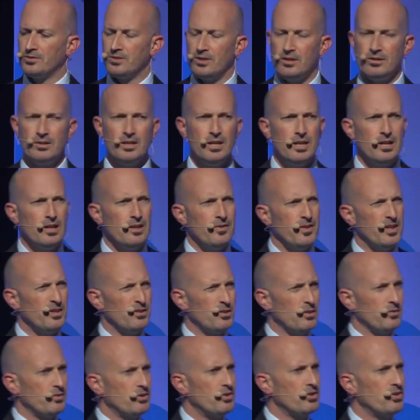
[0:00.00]
So that
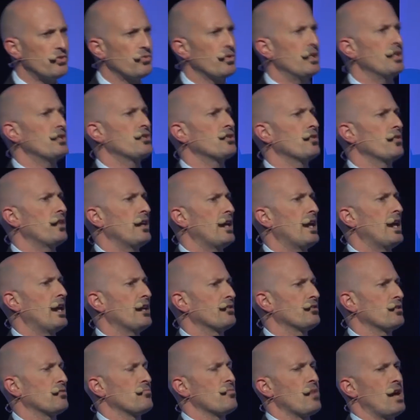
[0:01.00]
sort of stretch in the
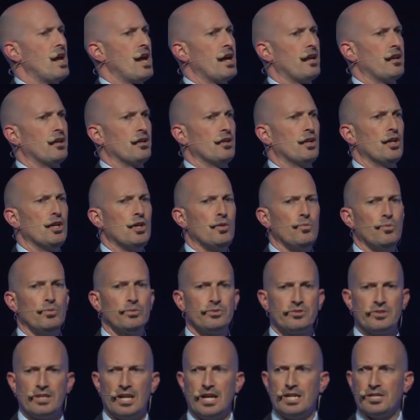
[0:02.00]
housing market will
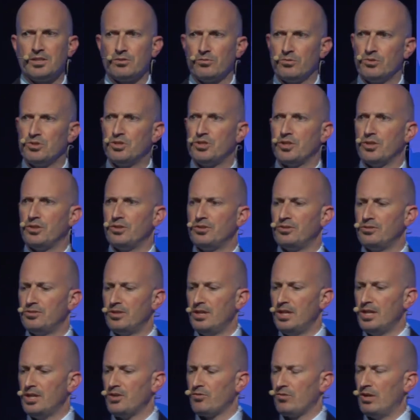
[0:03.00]
start to reduce
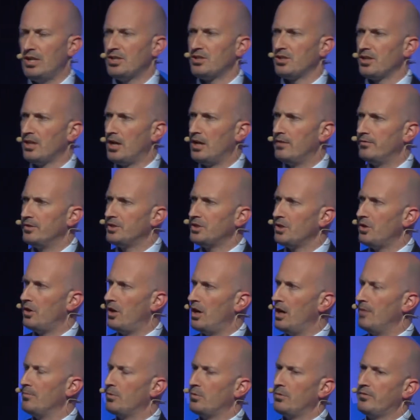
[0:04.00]
gradually over time,